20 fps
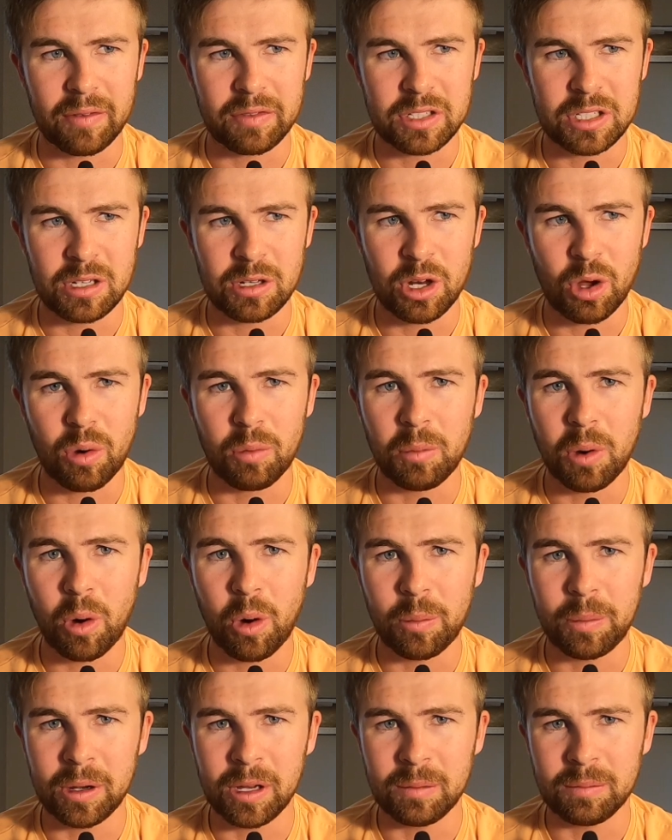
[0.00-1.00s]
Obviously, you know
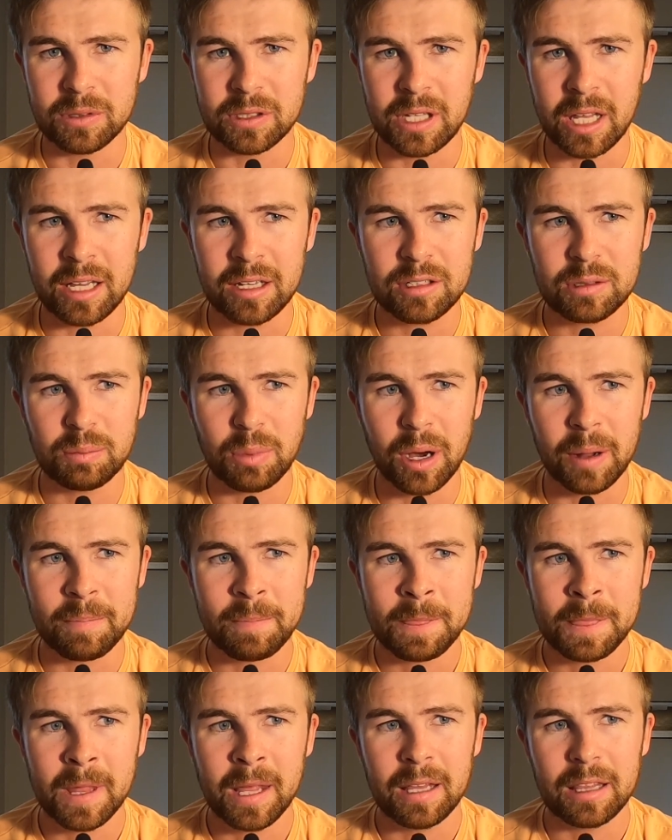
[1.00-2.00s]
Mo Beheim stinks,
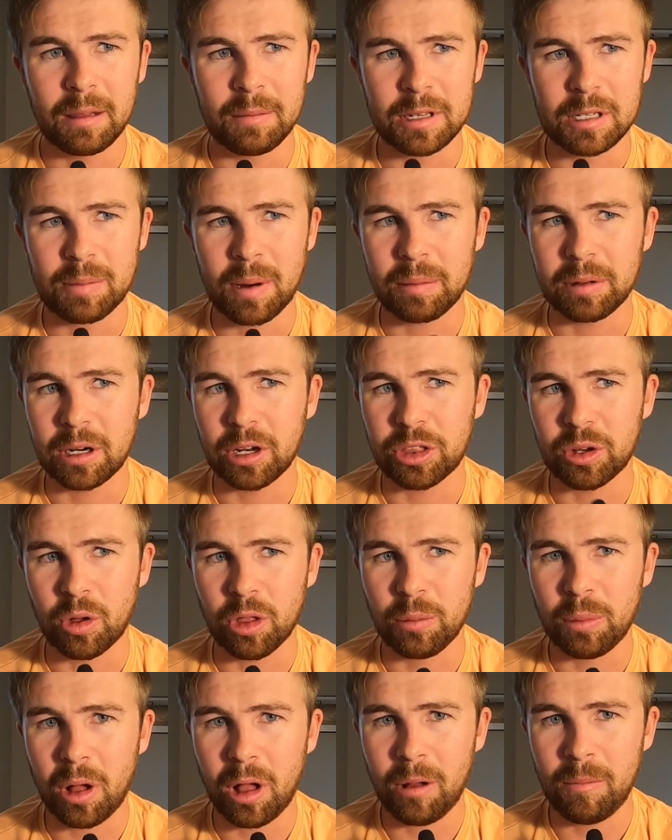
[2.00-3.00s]
but that means probably going to throw
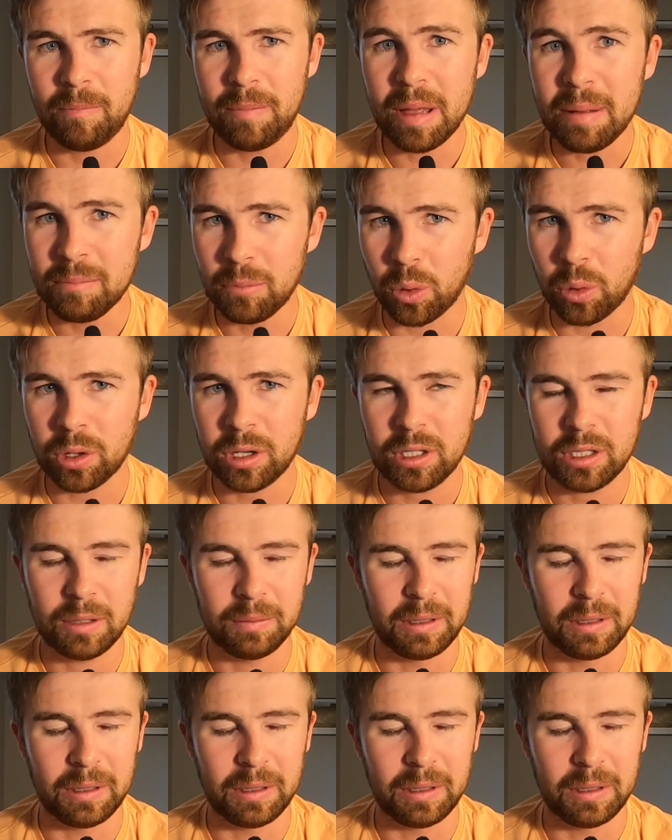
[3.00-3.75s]
the ball a bit more.